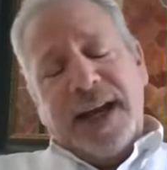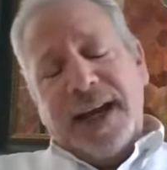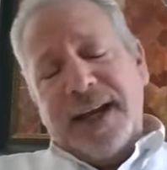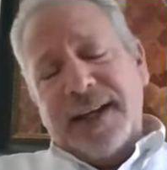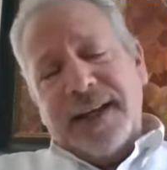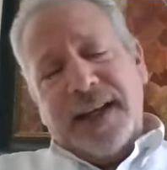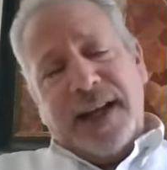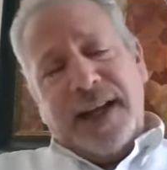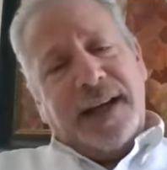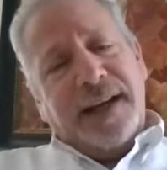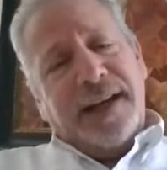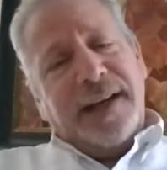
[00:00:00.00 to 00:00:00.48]
And
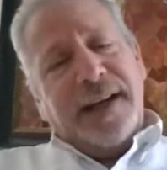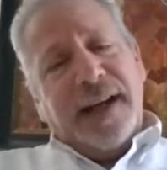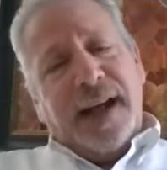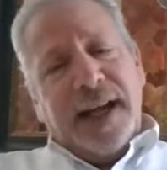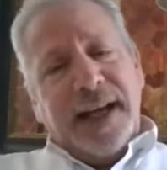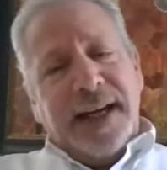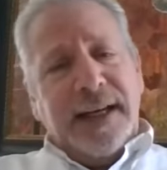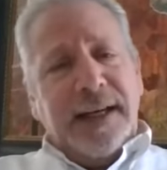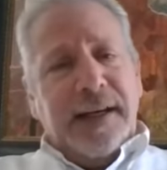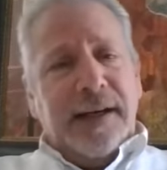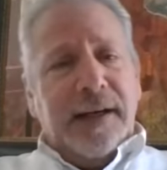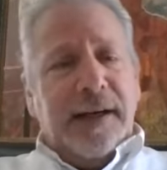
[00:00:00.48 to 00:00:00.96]
then at
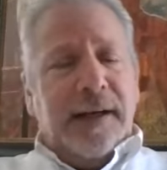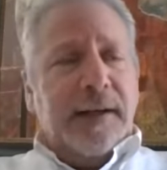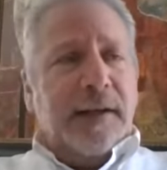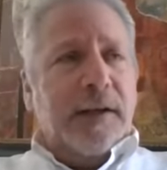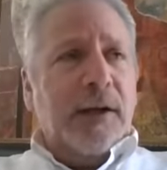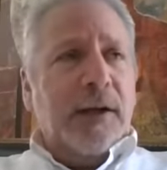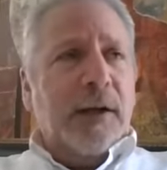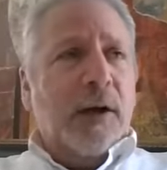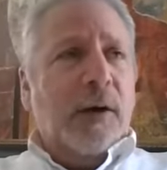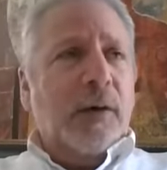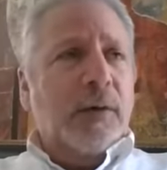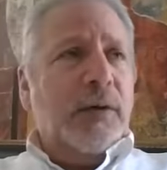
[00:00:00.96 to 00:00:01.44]
night, you
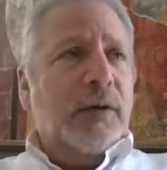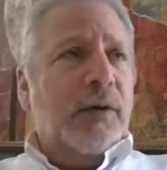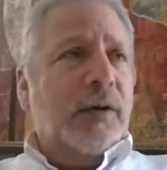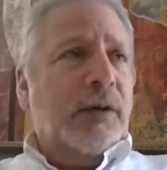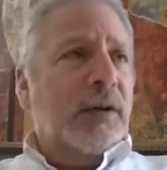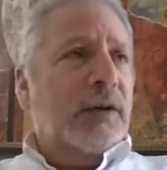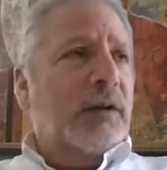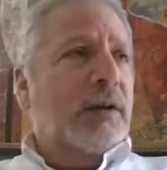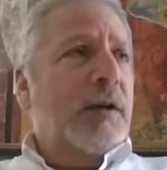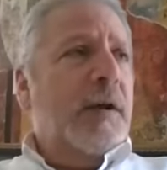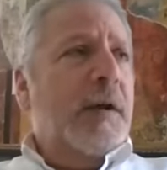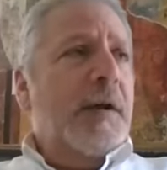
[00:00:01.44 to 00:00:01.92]
know, you
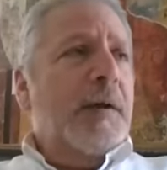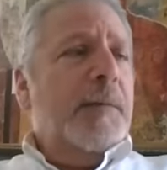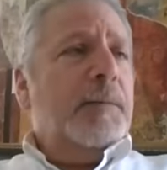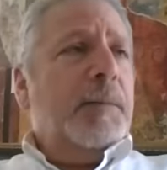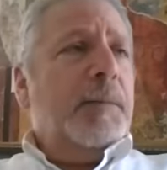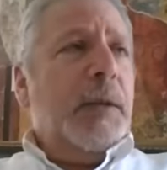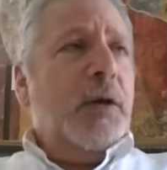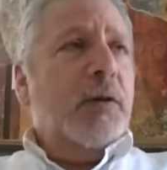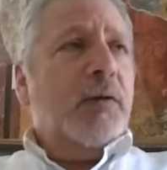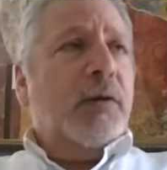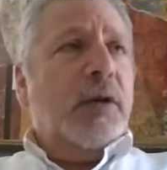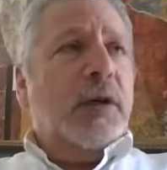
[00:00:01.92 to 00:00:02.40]
can,
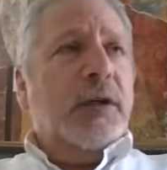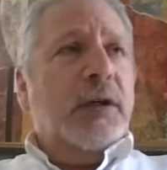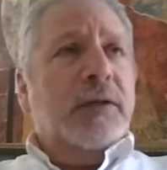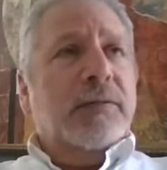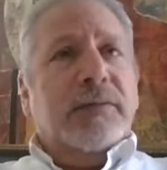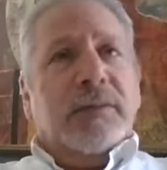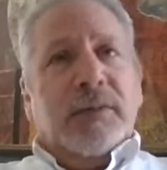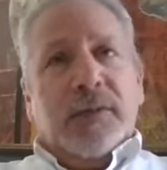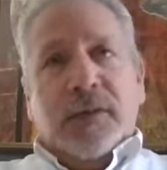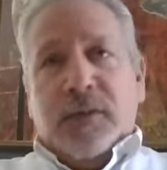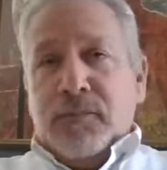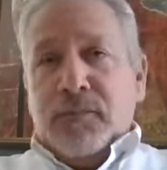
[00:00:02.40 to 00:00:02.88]
you can
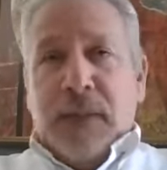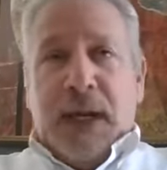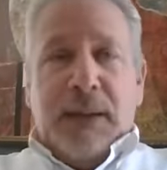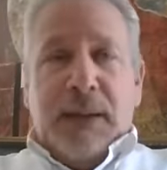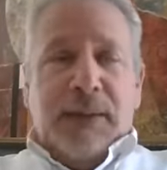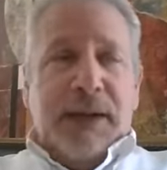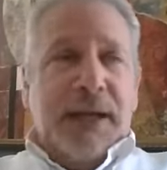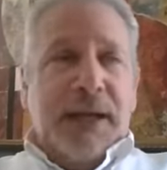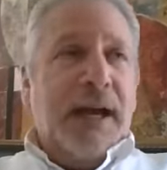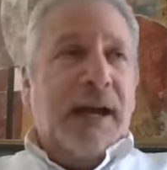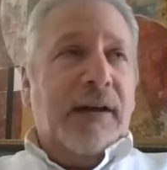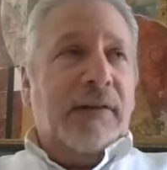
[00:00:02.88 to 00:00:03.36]

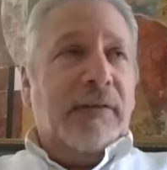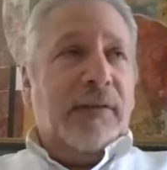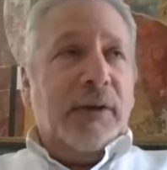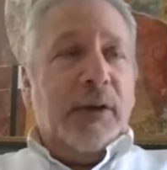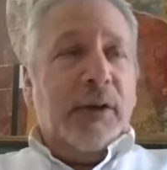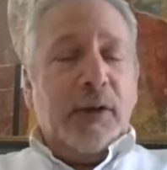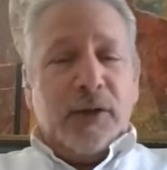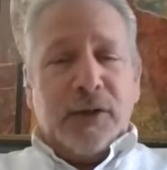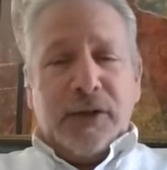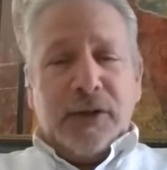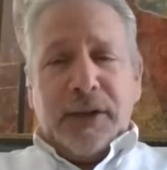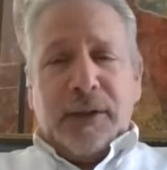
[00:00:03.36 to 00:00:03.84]
maybe have a
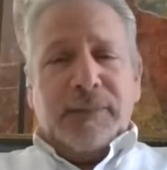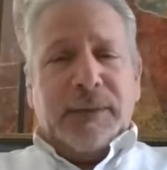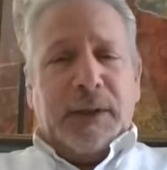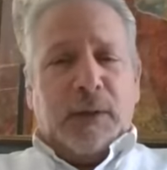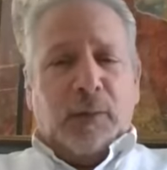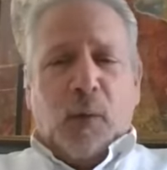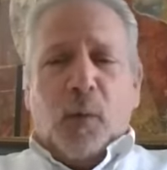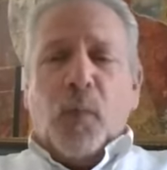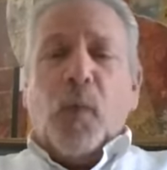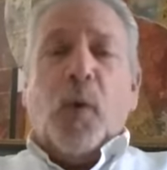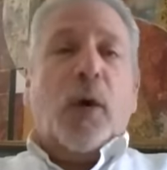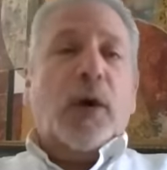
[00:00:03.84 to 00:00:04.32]
little something,
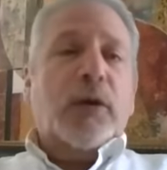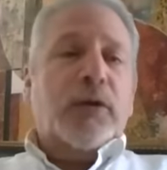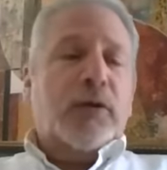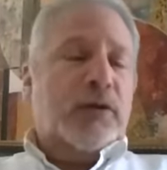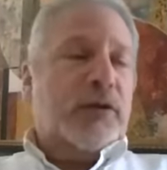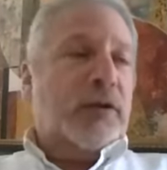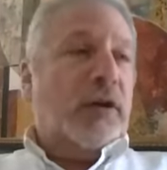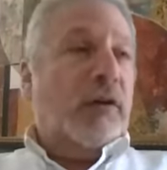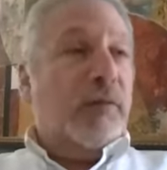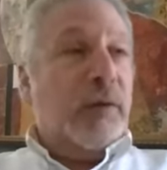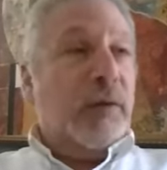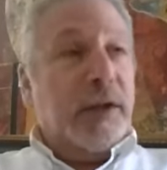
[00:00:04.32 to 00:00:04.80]
reward
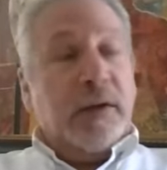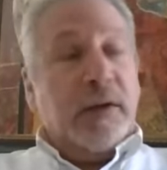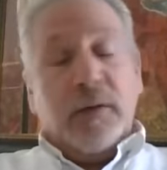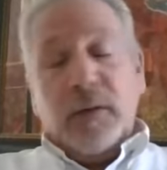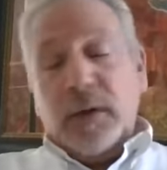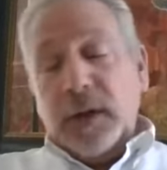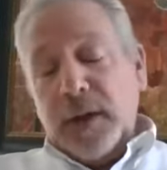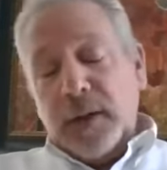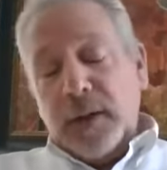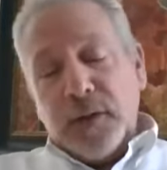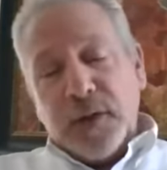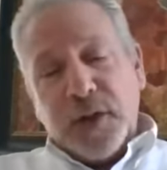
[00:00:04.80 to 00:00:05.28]
yourself with either a
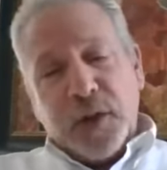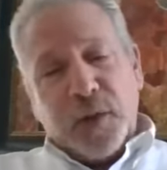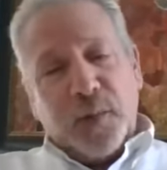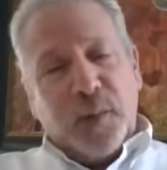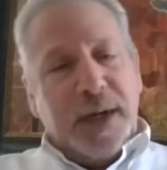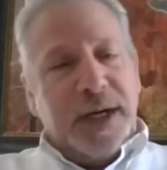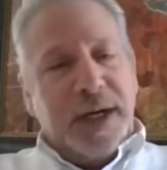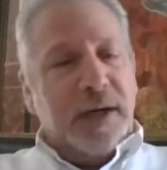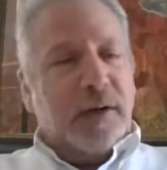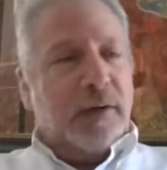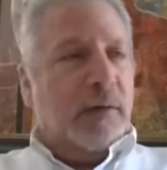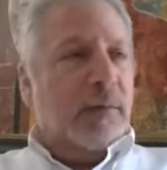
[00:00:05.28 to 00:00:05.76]
little
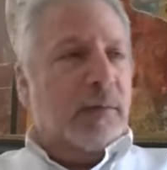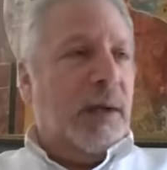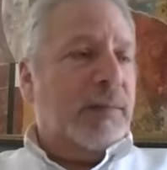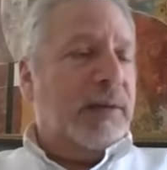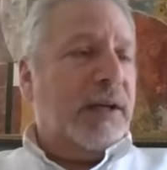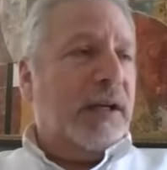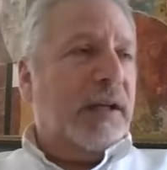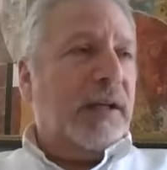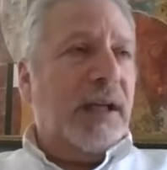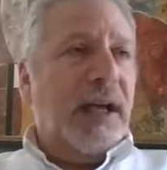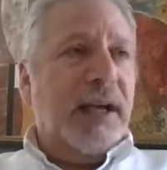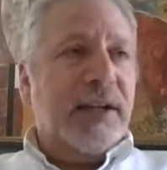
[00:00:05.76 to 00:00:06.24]
sweet or maybe a
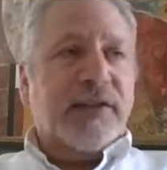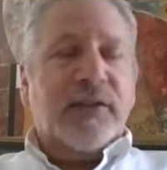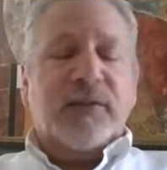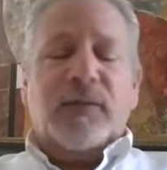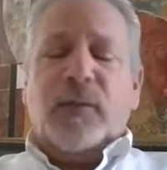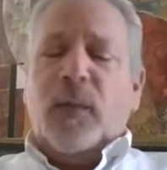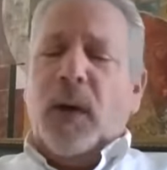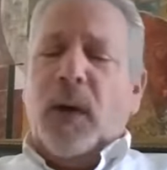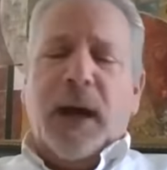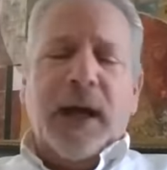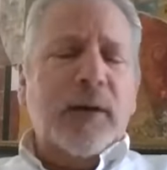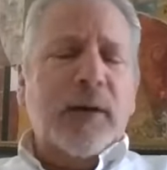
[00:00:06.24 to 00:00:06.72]
glass of
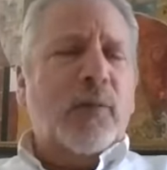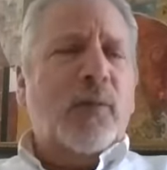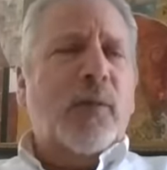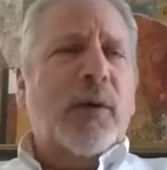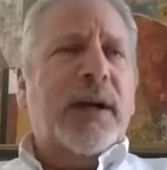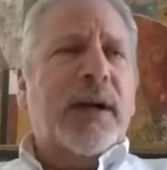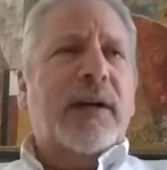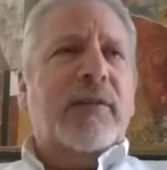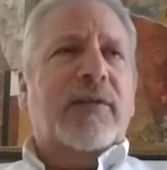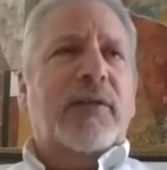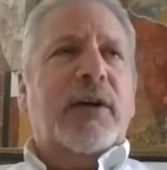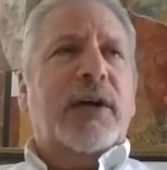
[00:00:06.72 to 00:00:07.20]
wine,
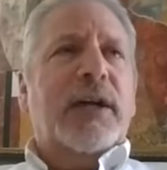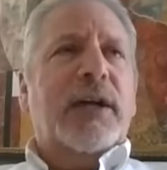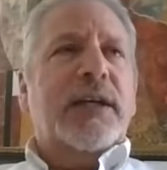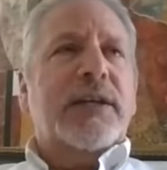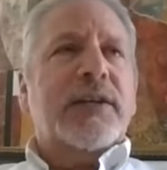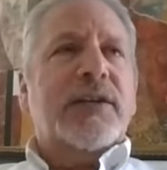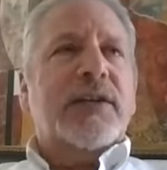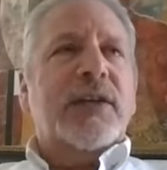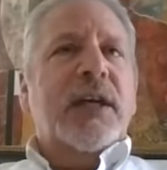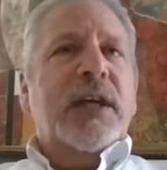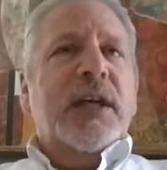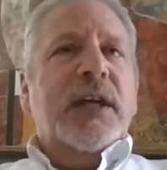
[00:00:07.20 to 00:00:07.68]
whatever it
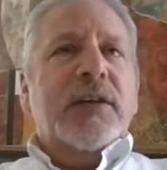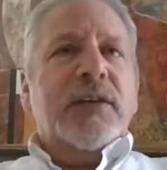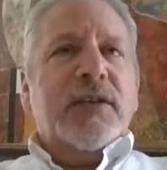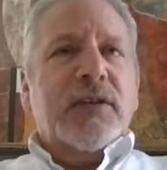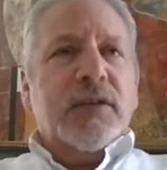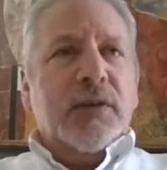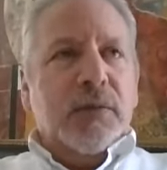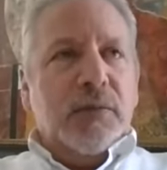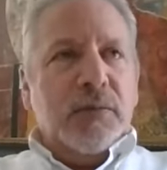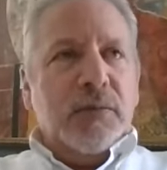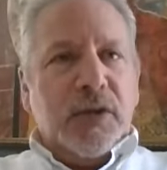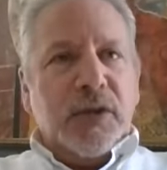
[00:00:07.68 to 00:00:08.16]
is
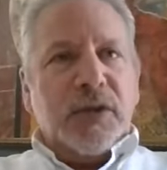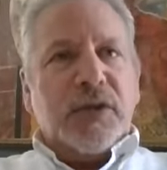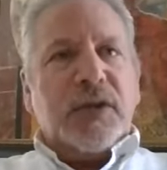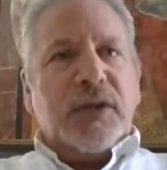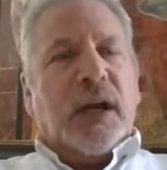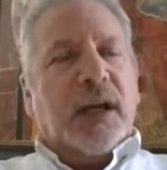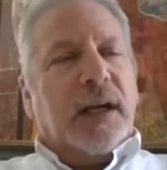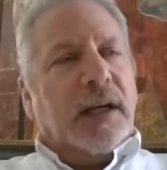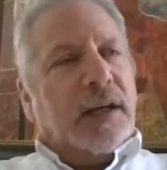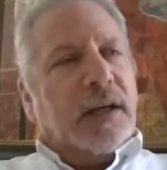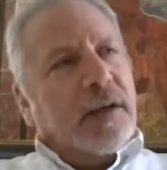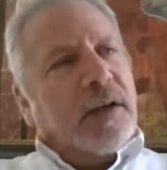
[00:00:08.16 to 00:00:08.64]
to just
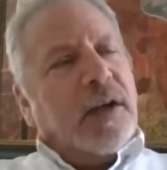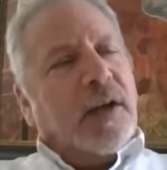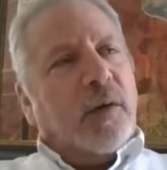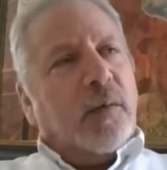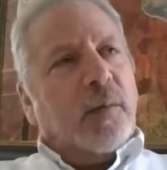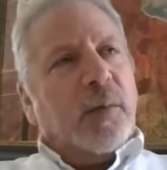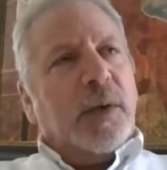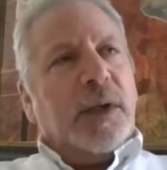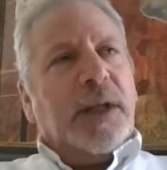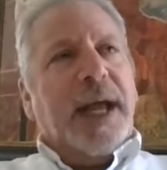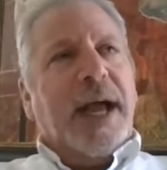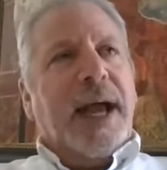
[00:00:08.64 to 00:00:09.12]
kind of, you know,
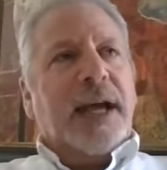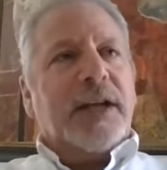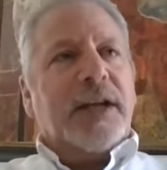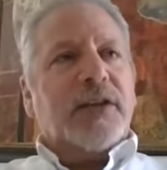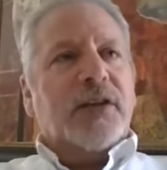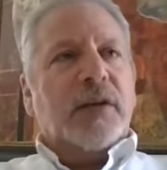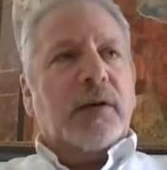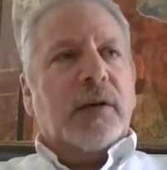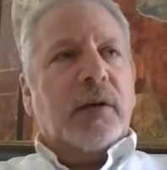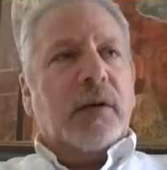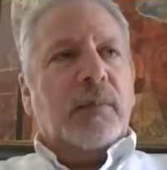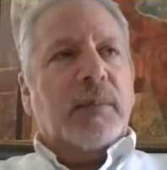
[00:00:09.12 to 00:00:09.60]
relax a
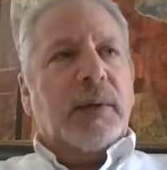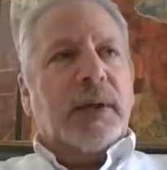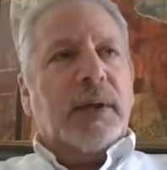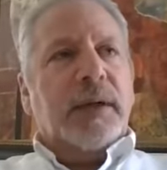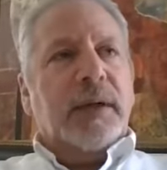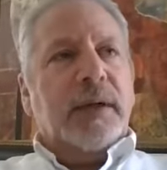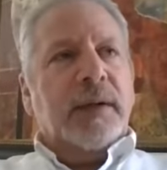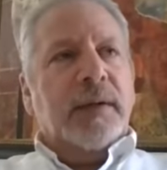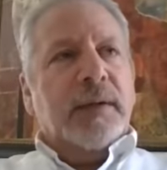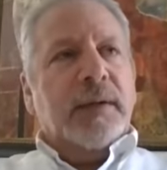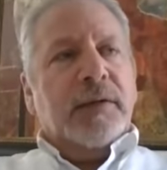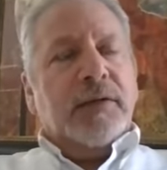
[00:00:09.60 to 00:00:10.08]
little bit,
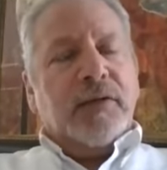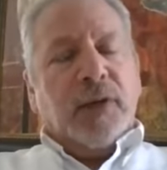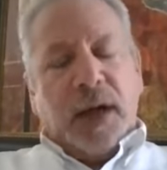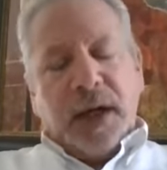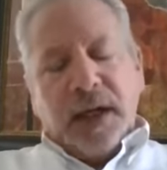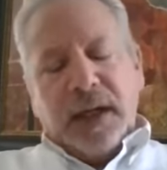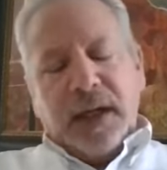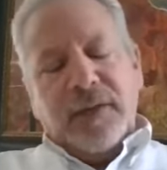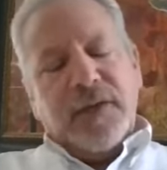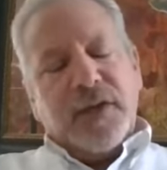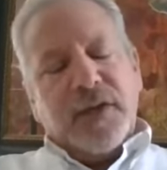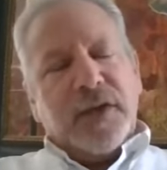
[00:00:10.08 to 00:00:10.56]
try to
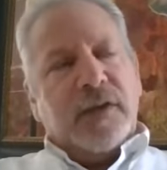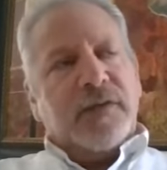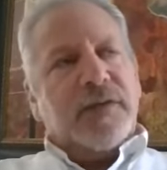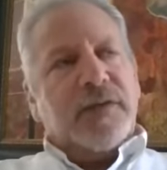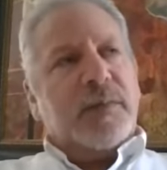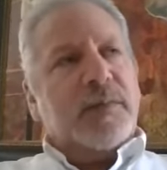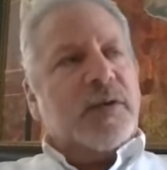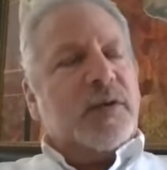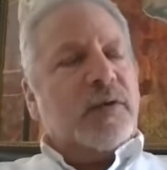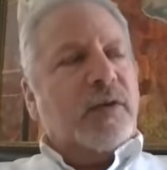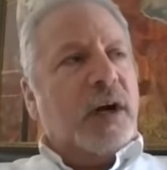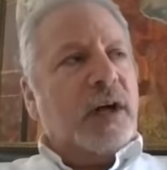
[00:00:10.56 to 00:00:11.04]
give yourself some
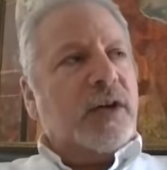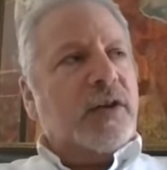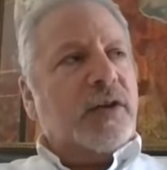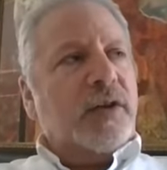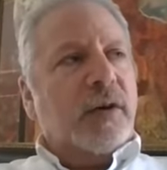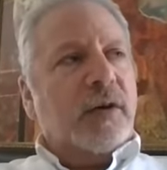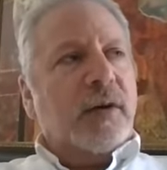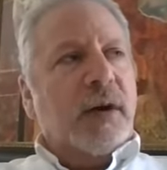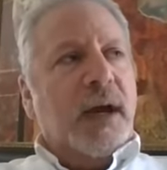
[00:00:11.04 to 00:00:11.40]
structure.